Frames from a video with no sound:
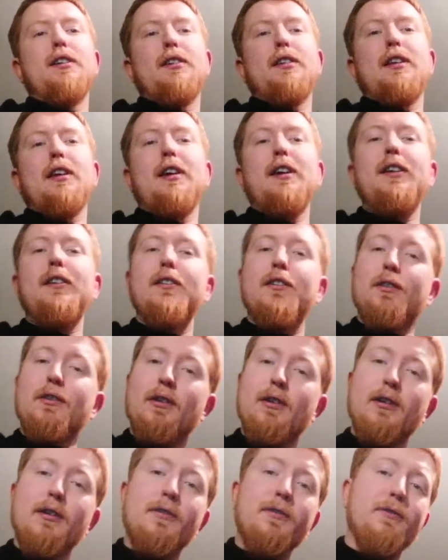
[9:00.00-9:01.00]
Okay, there
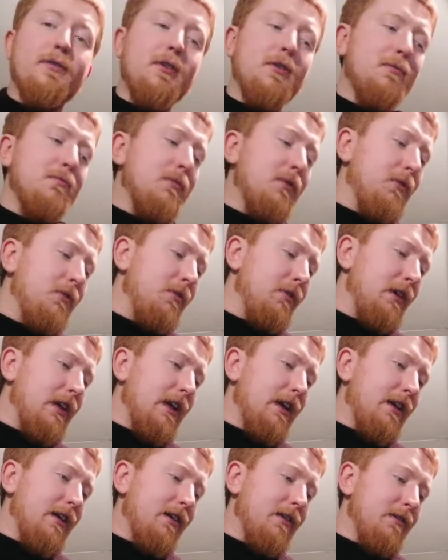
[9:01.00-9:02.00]
are a few more
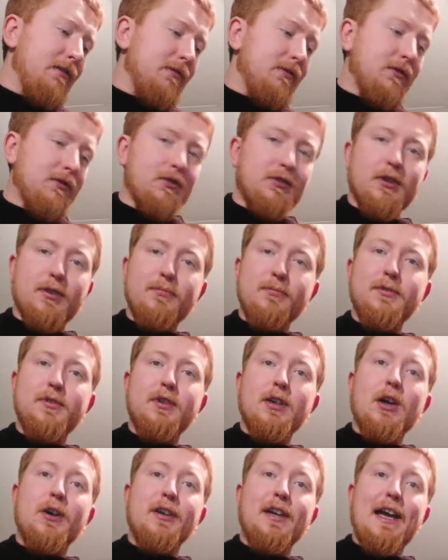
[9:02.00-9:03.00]
strums
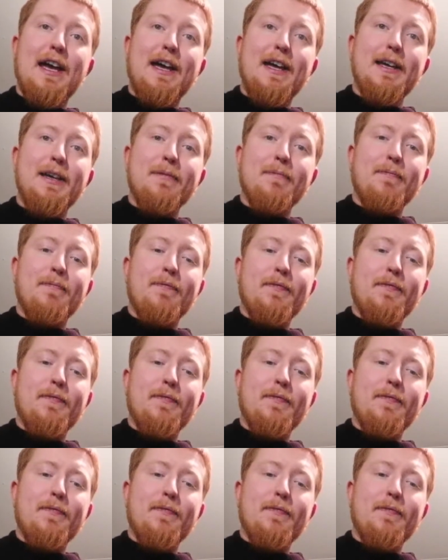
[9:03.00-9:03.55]
on A,